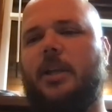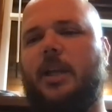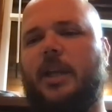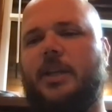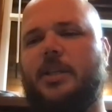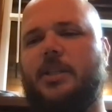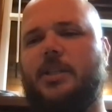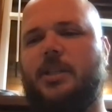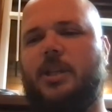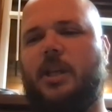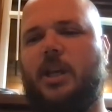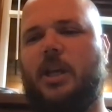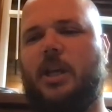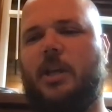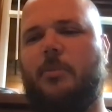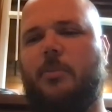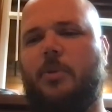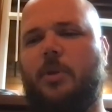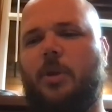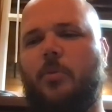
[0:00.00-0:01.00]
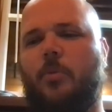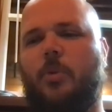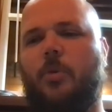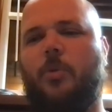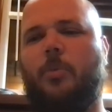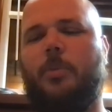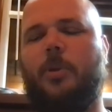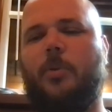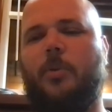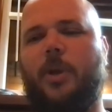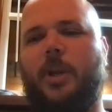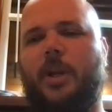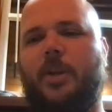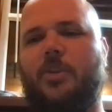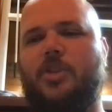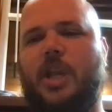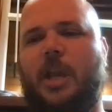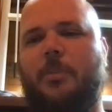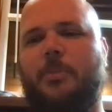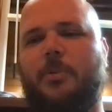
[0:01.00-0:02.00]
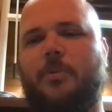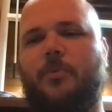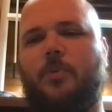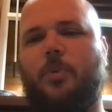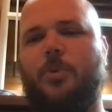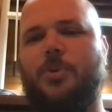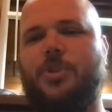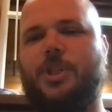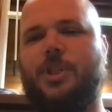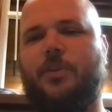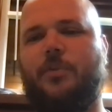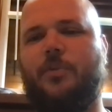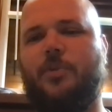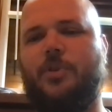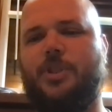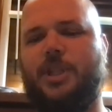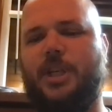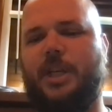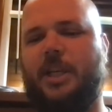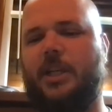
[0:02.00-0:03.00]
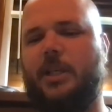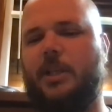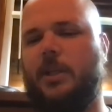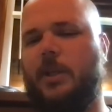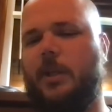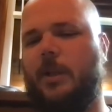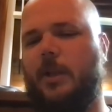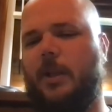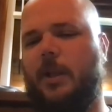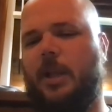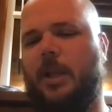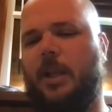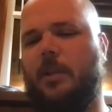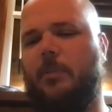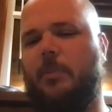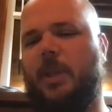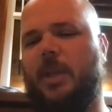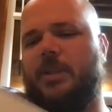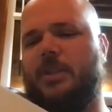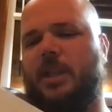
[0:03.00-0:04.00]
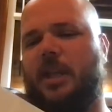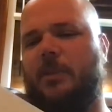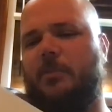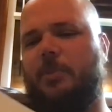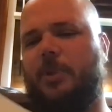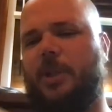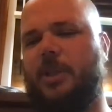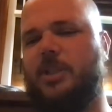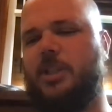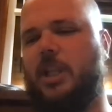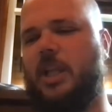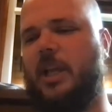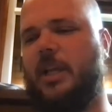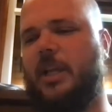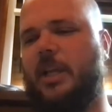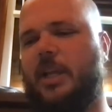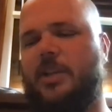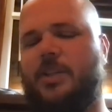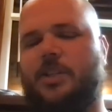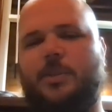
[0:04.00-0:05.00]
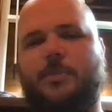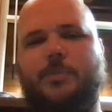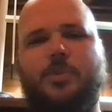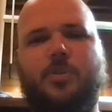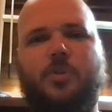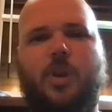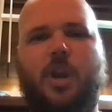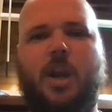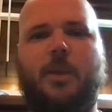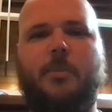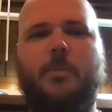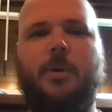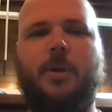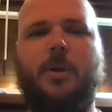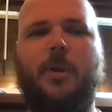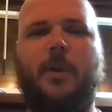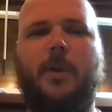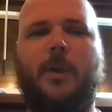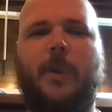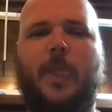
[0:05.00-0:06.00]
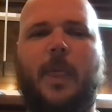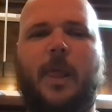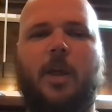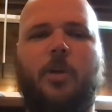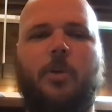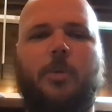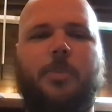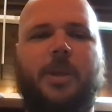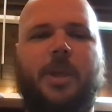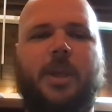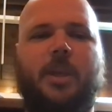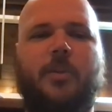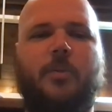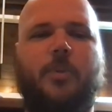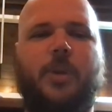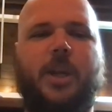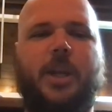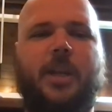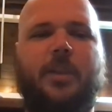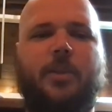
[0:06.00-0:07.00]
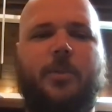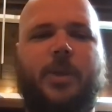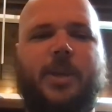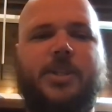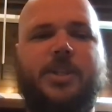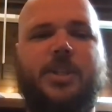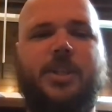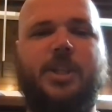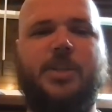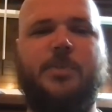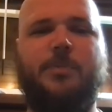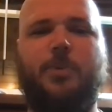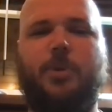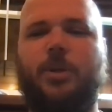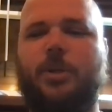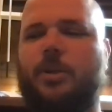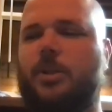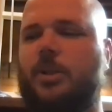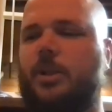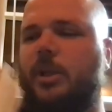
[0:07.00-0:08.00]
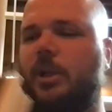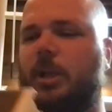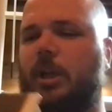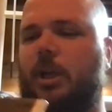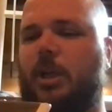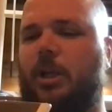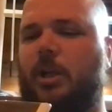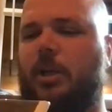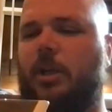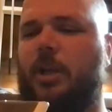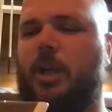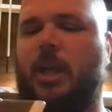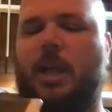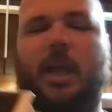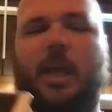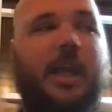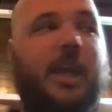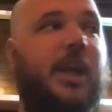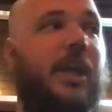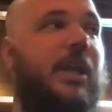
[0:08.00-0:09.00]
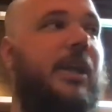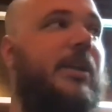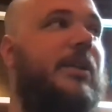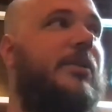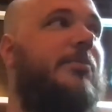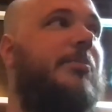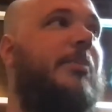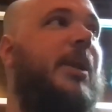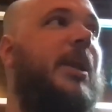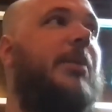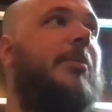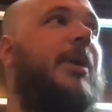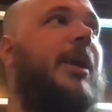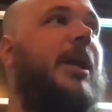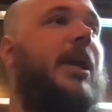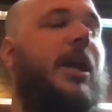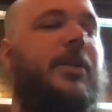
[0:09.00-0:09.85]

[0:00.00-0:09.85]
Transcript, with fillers: next time and we will be reading chapter four, Silver City. In the meantime, please like and subscribe. I'll be reading the rest of this book uh, and many, many